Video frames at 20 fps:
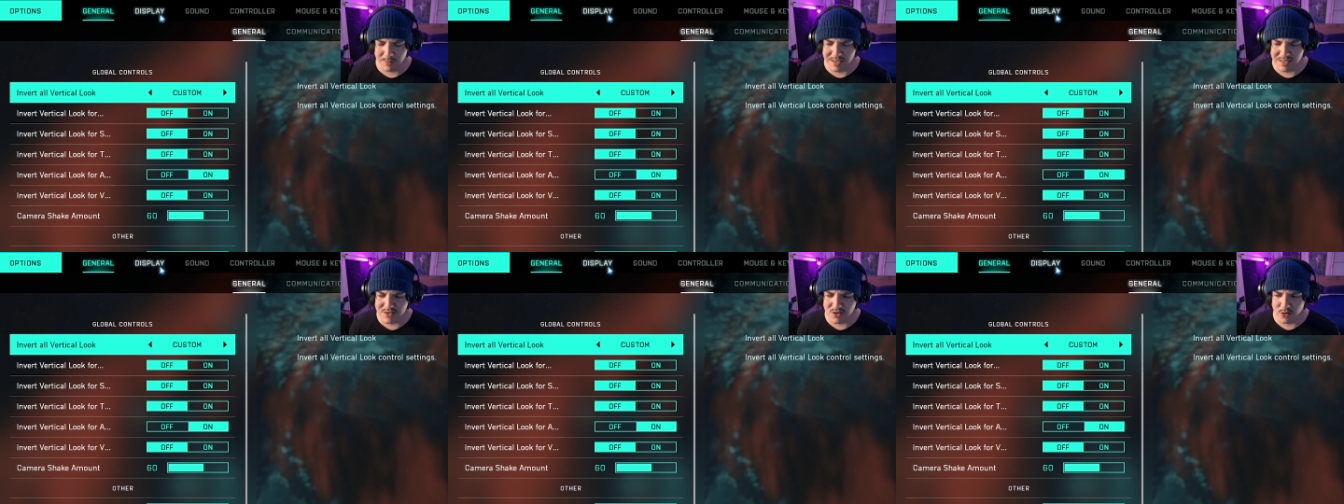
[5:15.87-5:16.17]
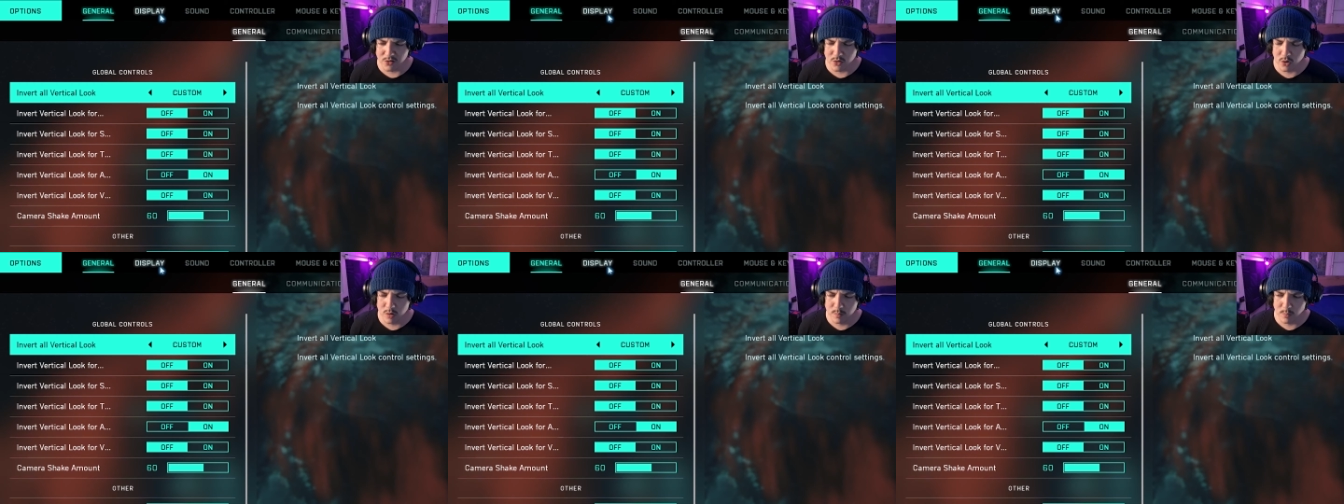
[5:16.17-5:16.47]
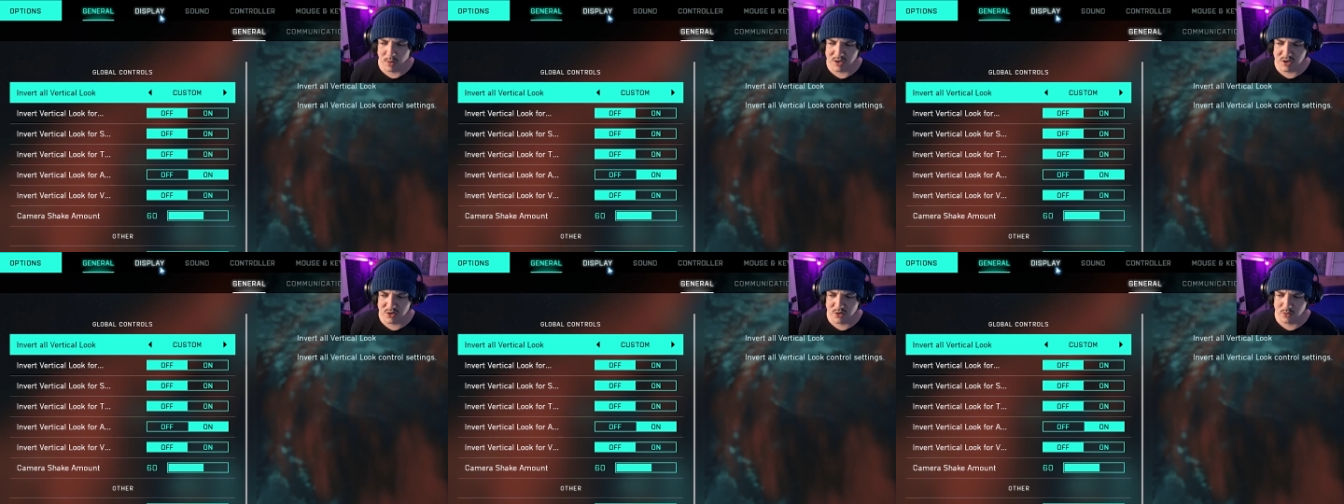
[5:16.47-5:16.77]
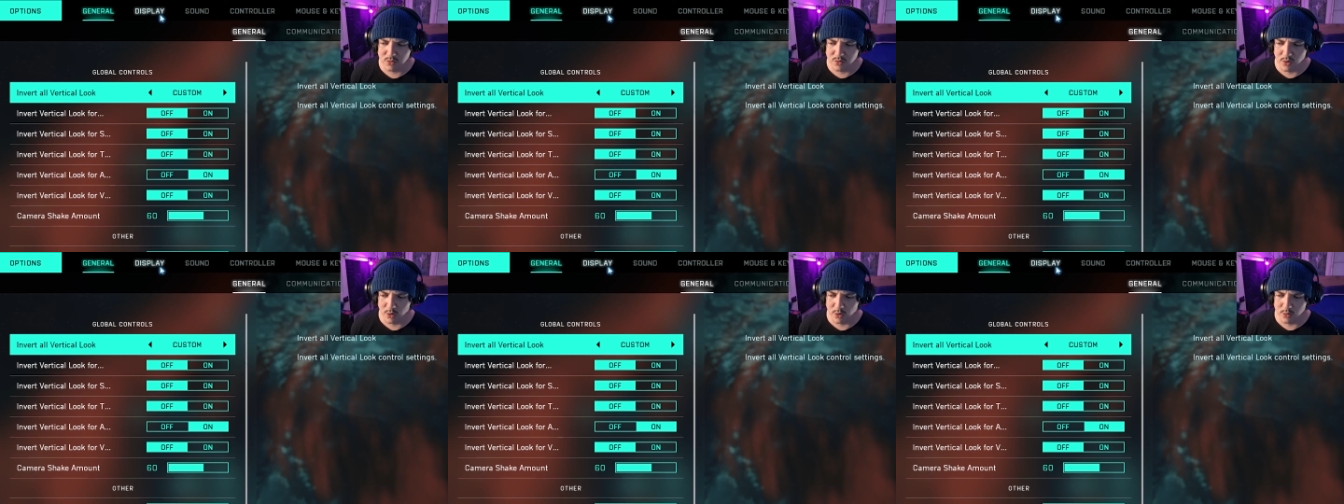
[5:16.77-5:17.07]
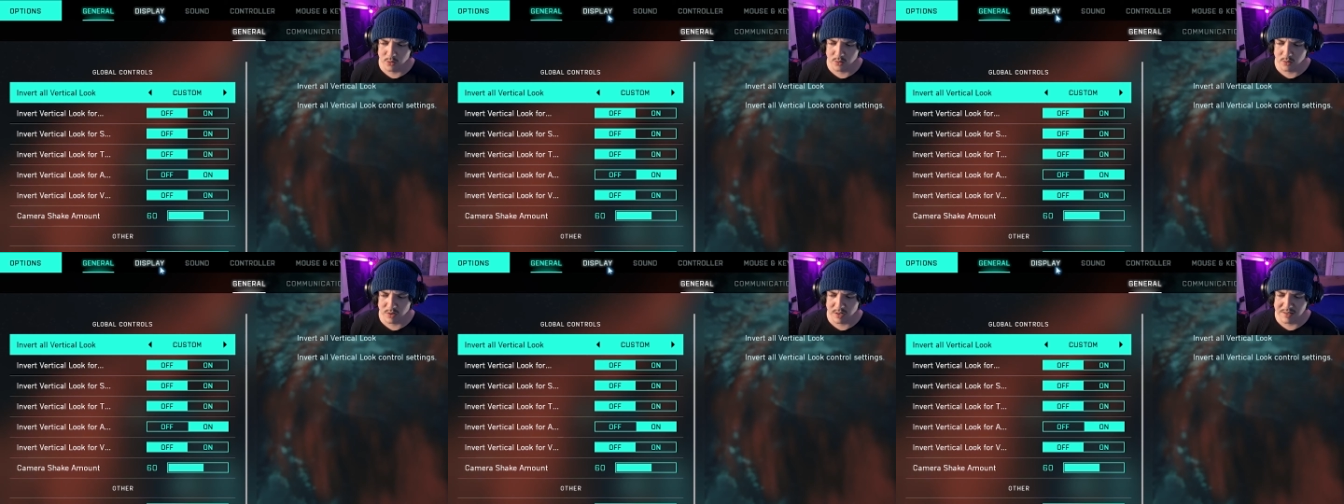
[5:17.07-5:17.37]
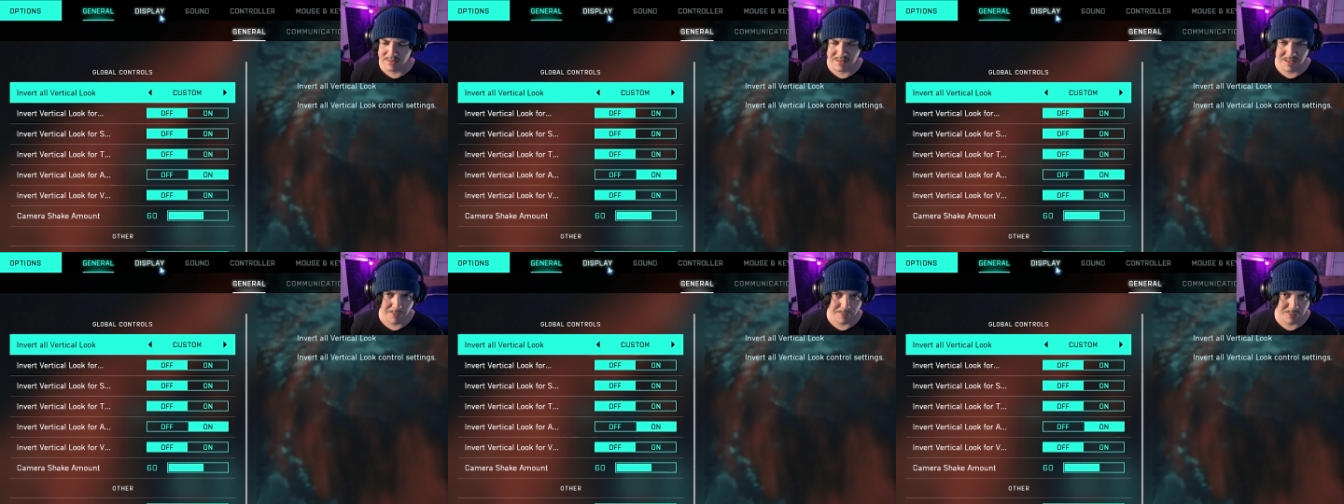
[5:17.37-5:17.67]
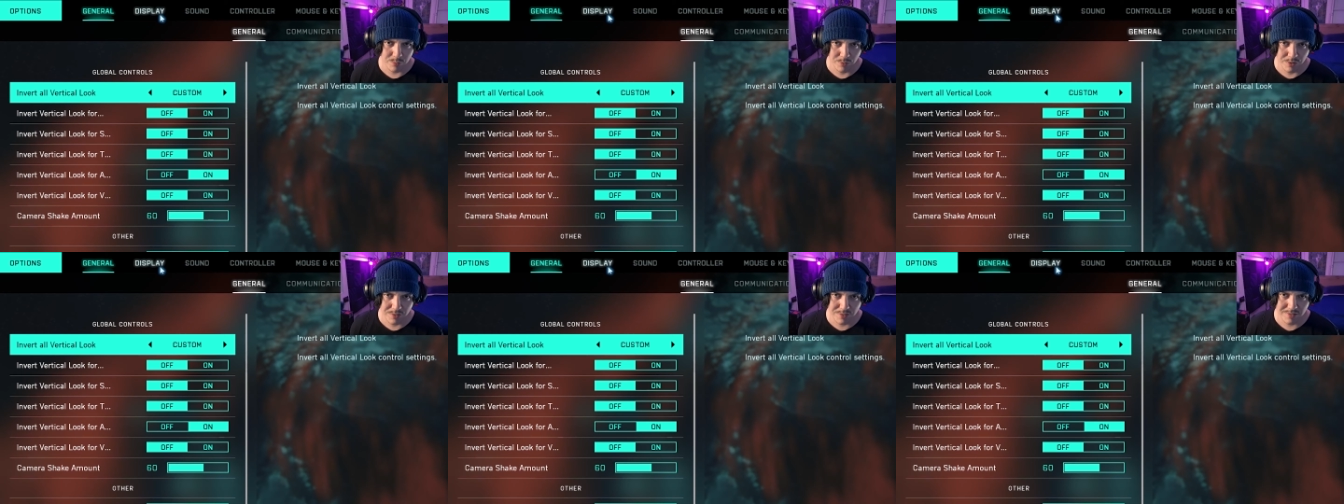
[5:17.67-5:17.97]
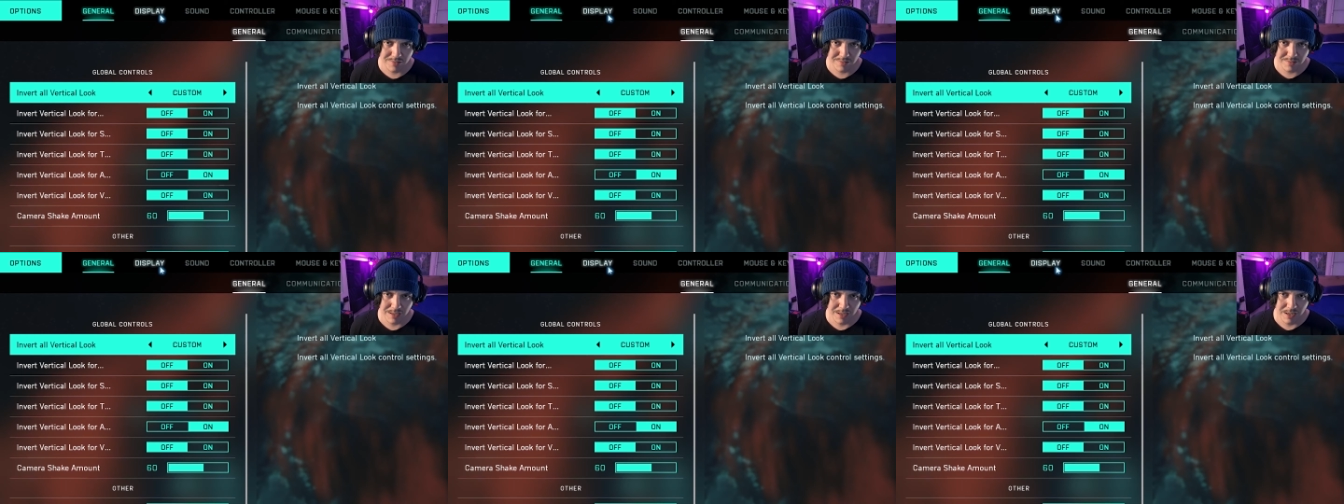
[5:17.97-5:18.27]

but there's not too much to go in depth with,